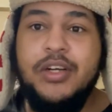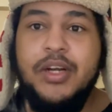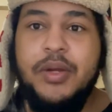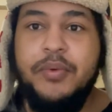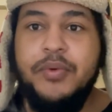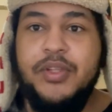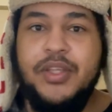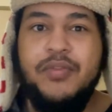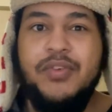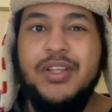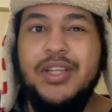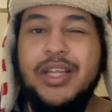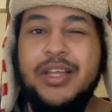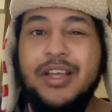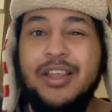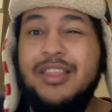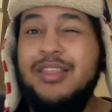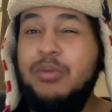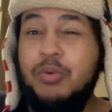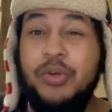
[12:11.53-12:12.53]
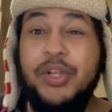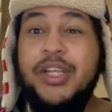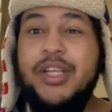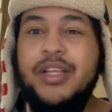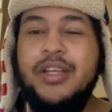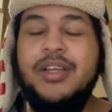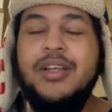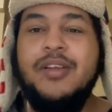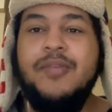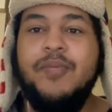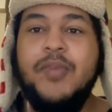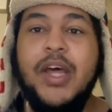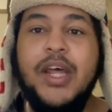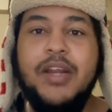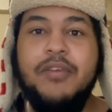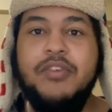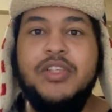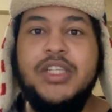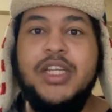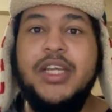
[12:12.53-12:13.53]
I would give it like a 3 out
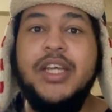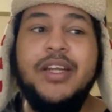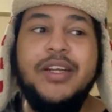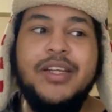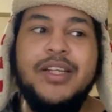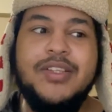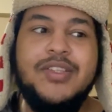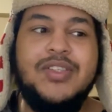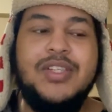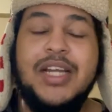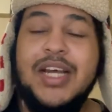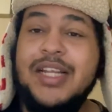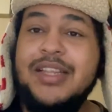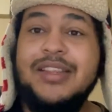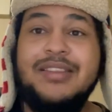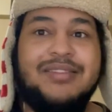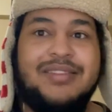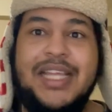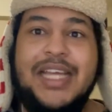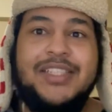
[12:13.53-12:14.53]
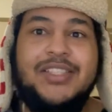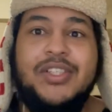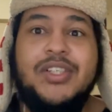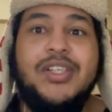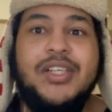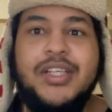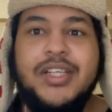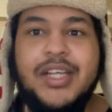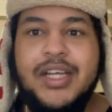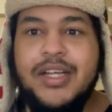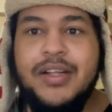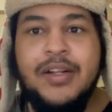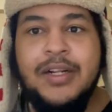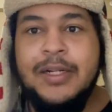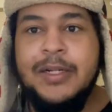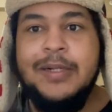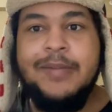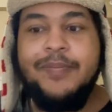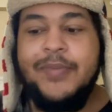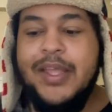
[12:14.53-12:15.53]
of 10. It's not that good.
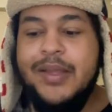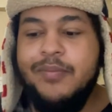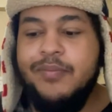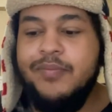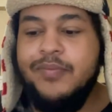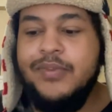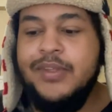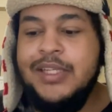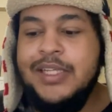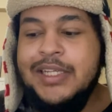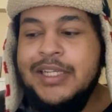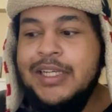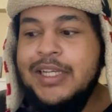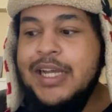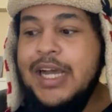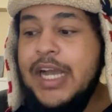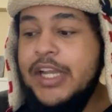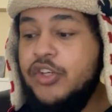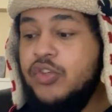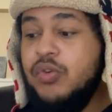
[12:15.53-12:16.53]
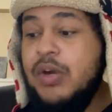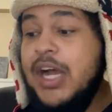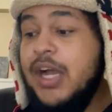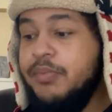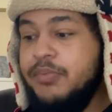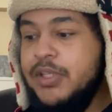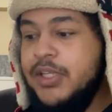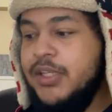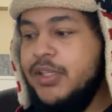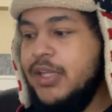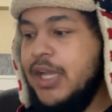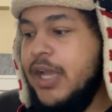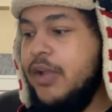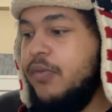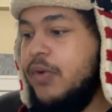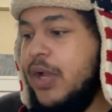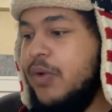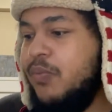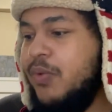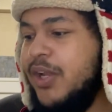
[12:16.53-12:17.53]
I dropped it. I
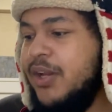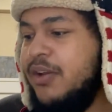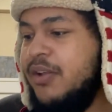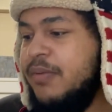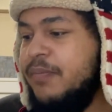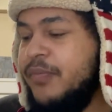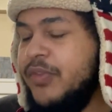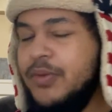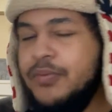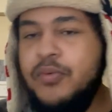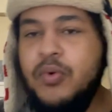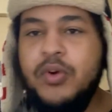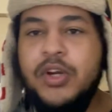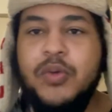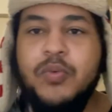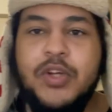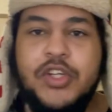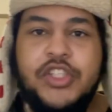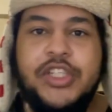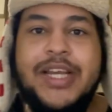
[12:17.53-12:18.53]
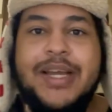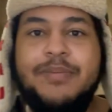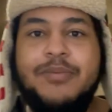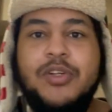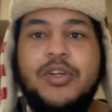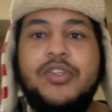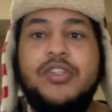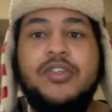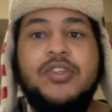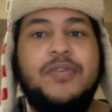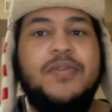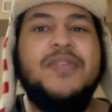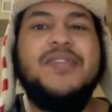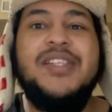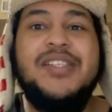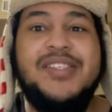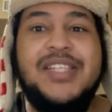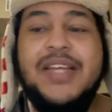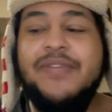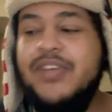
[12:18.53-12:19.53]
read 41 chapters. There's
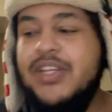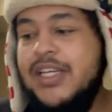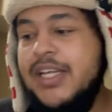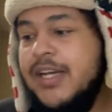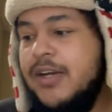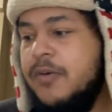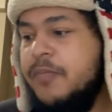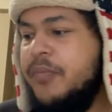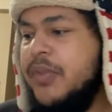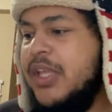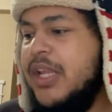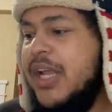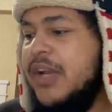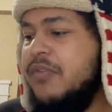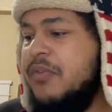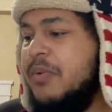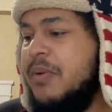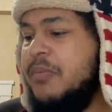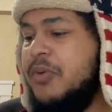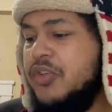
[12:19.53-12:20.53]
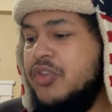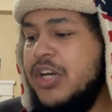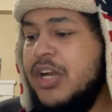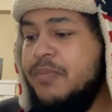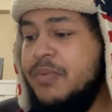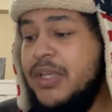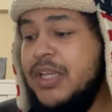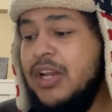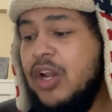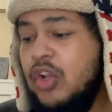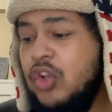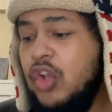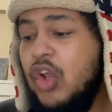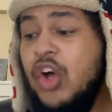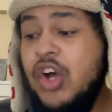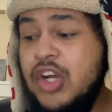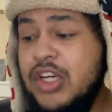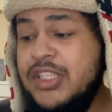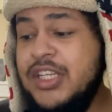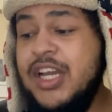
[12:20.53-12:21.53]
57 now, and I remember dropping it a
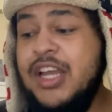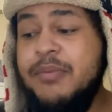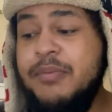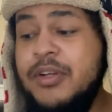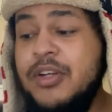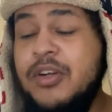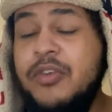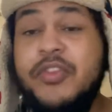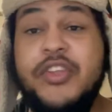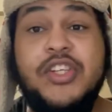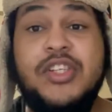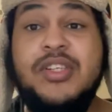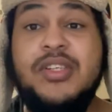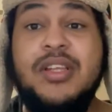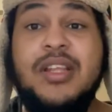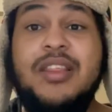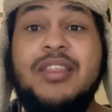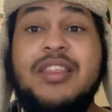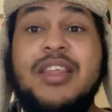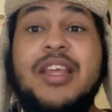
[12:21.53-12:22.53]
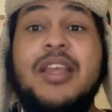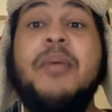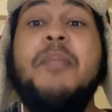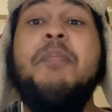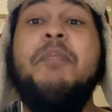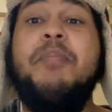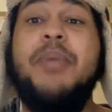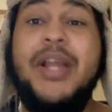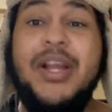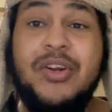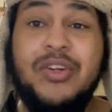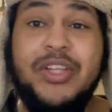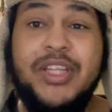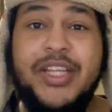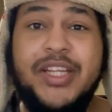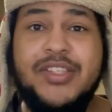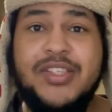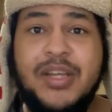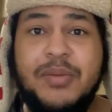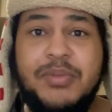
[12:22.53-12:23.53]
long time ago. This thing barely
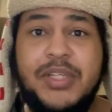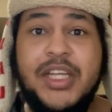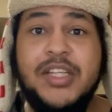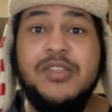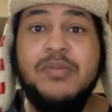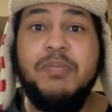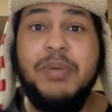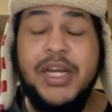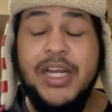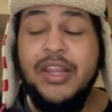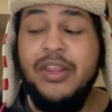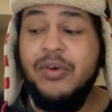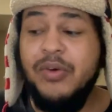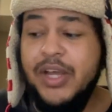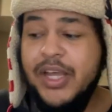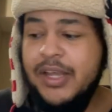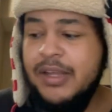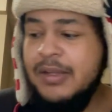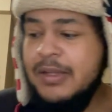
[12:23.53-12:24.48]
gets updates, by the way.